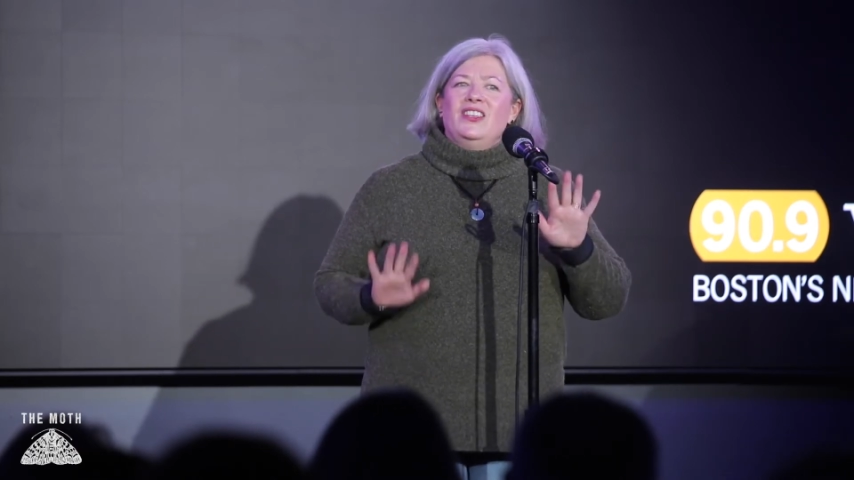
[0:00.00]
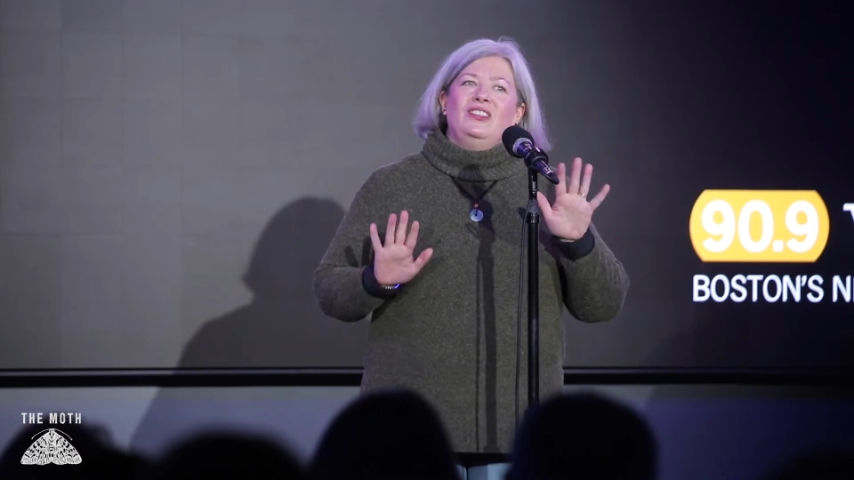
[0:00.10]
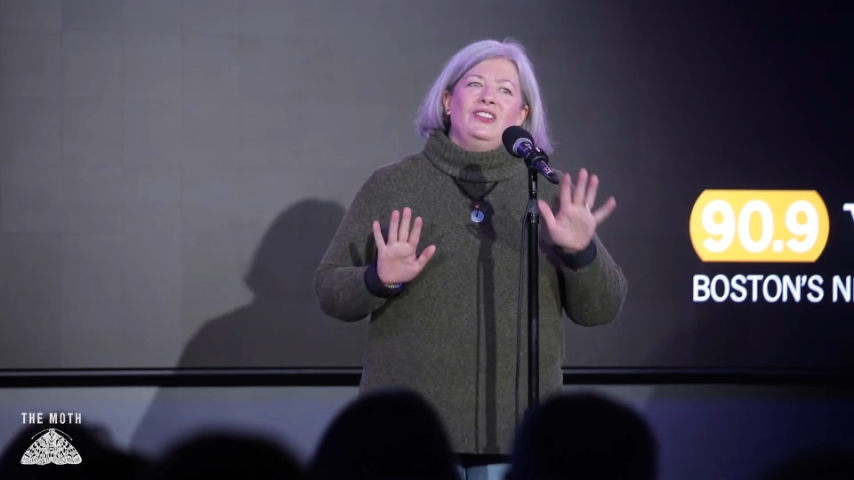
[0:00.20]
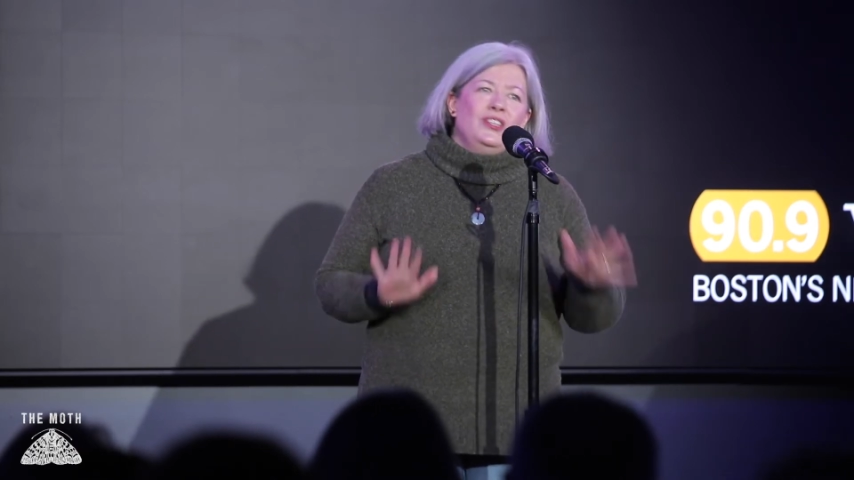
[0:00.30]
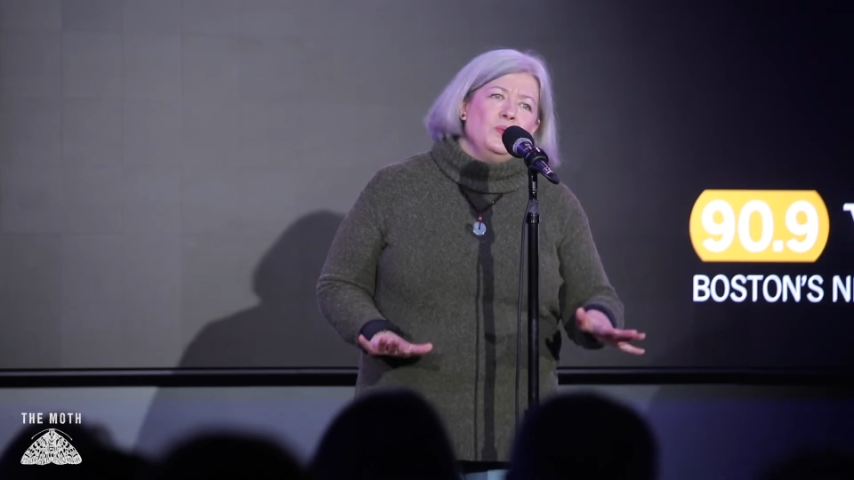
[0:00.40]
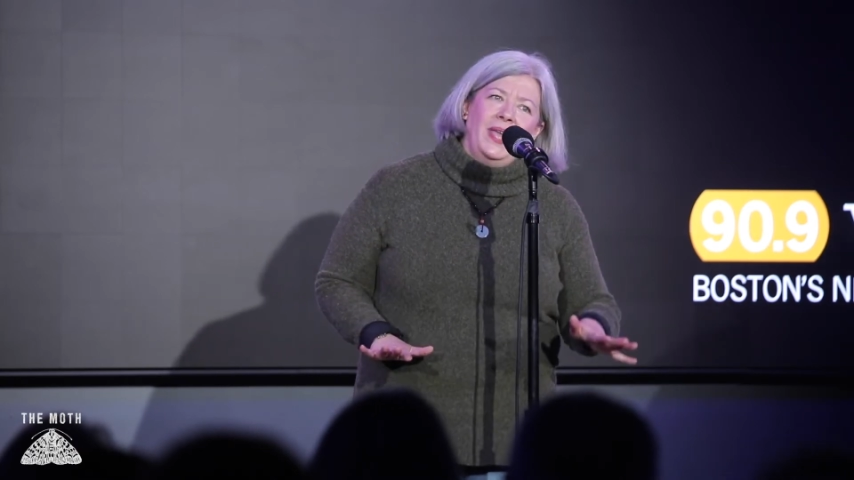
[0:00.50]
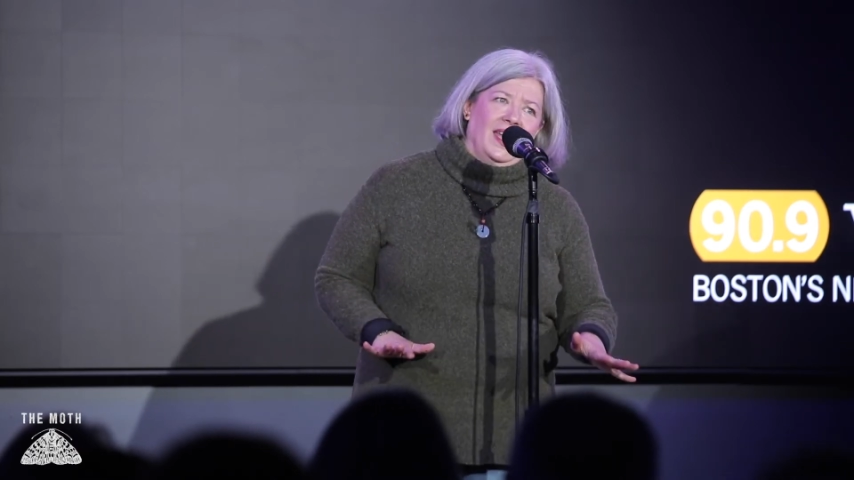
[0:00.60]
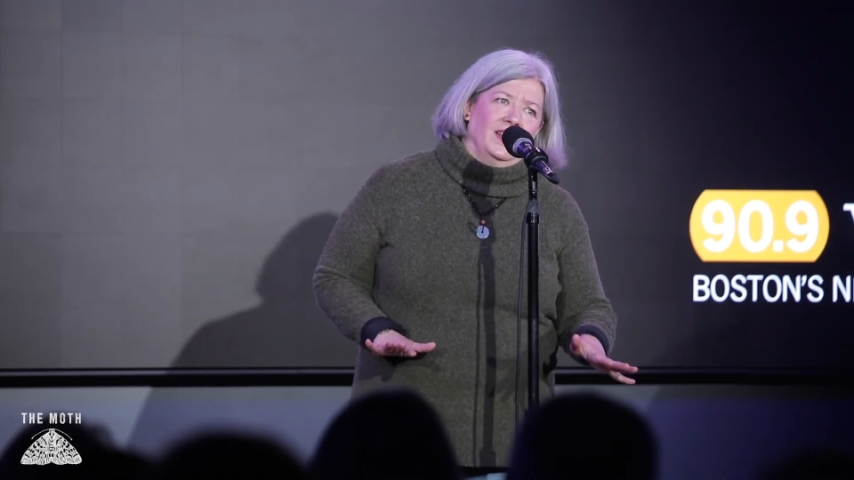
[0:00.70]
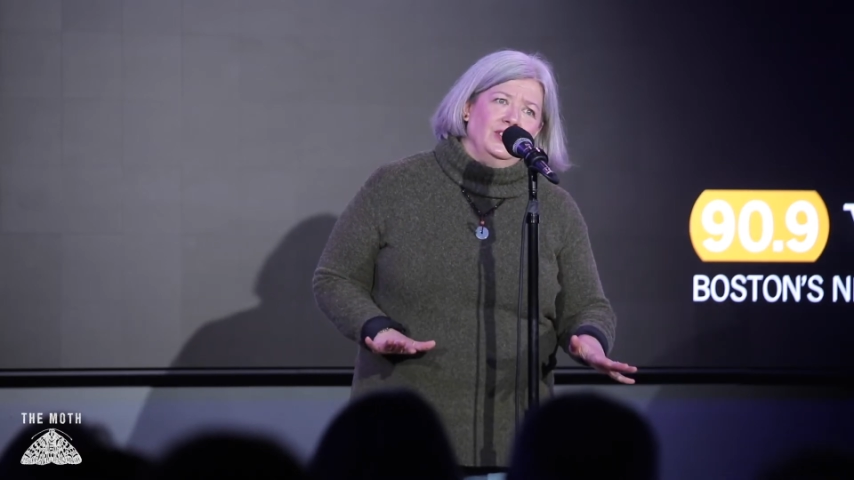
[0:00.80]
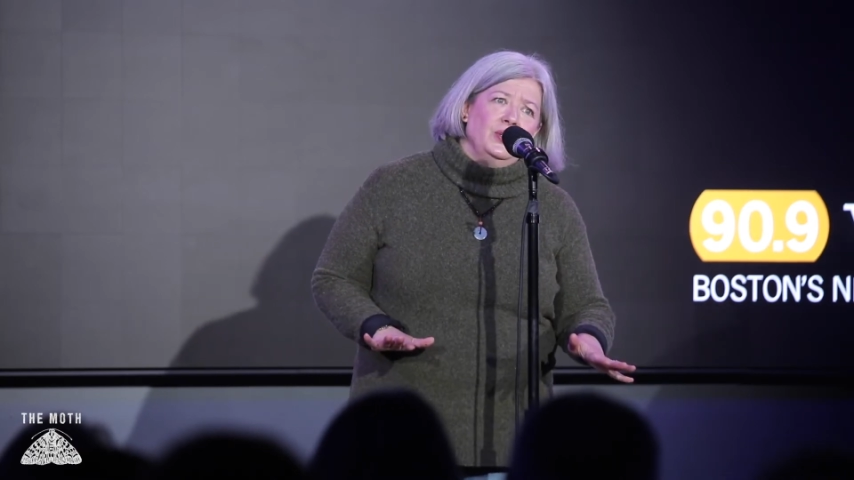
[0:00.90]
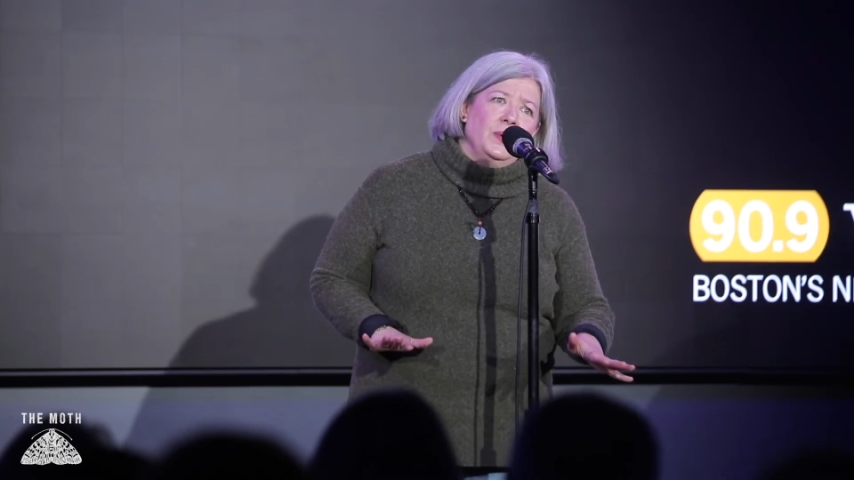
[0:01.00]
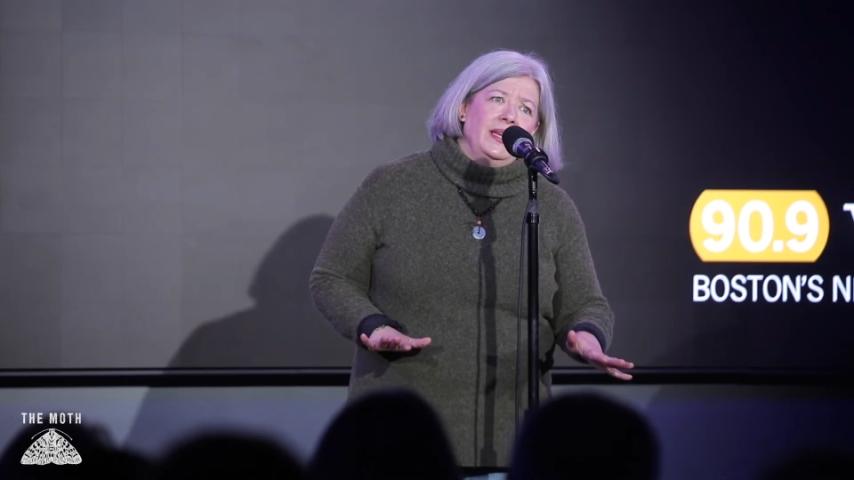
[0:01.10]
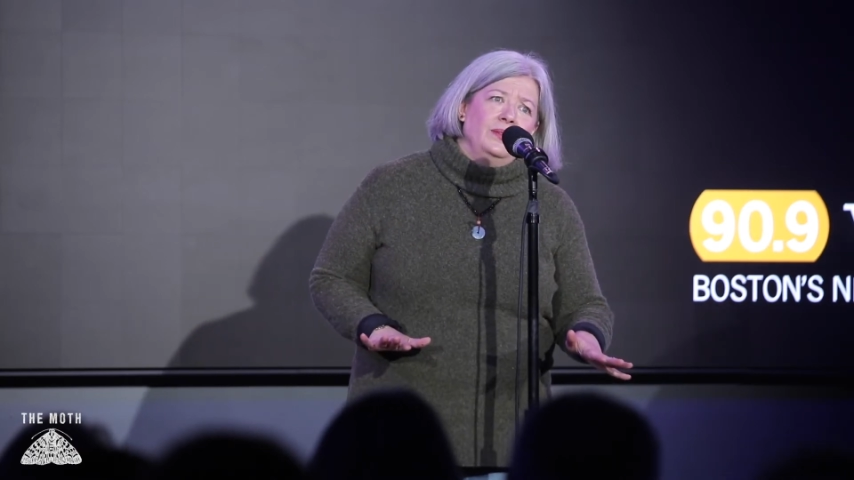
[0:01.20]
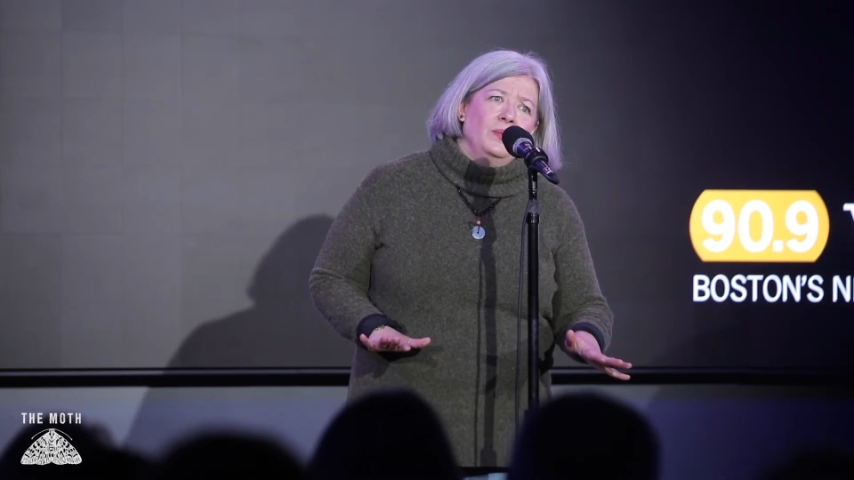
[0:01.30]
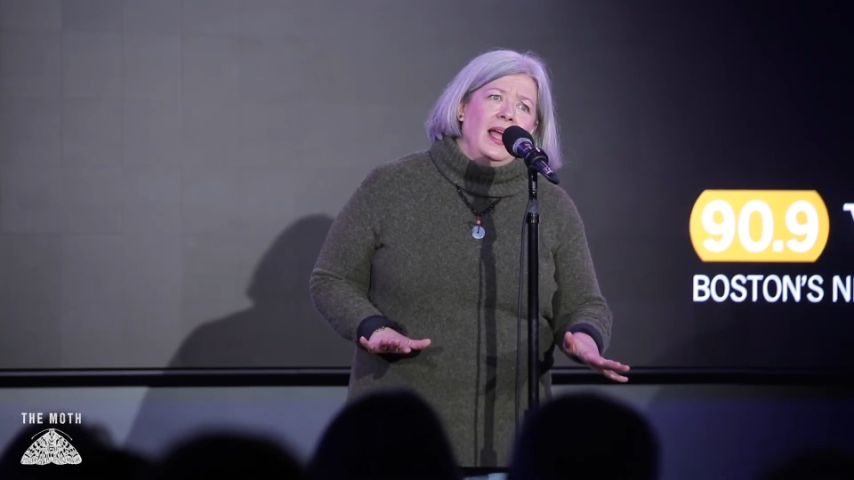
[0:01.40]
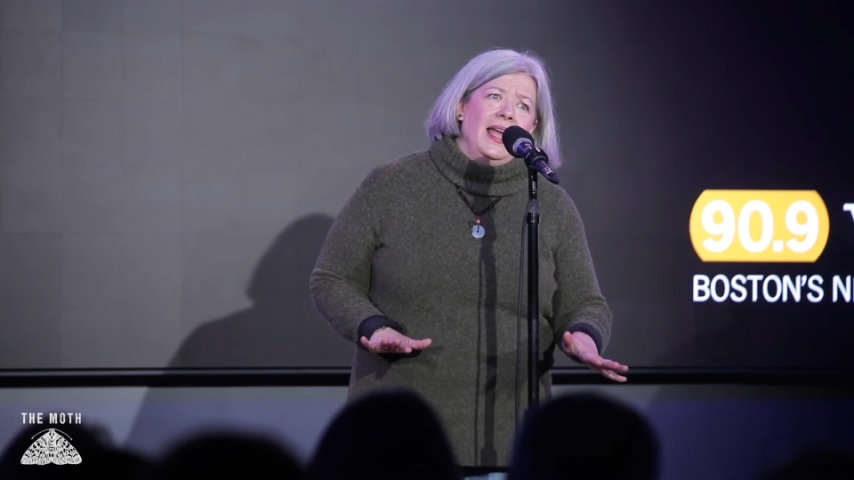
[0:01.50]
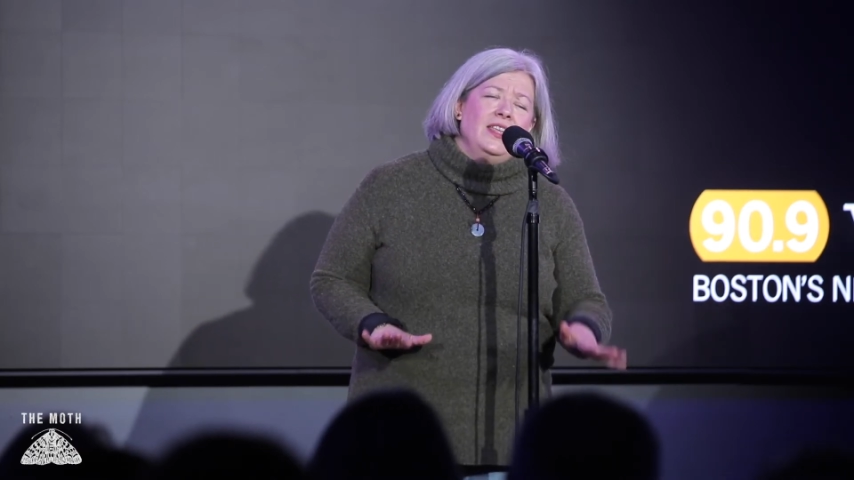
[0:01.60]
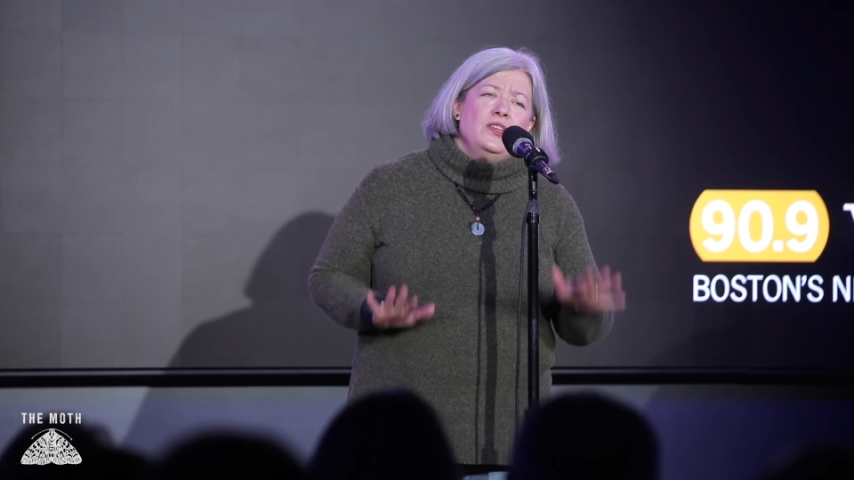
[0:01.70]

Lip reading: You can't do it, right?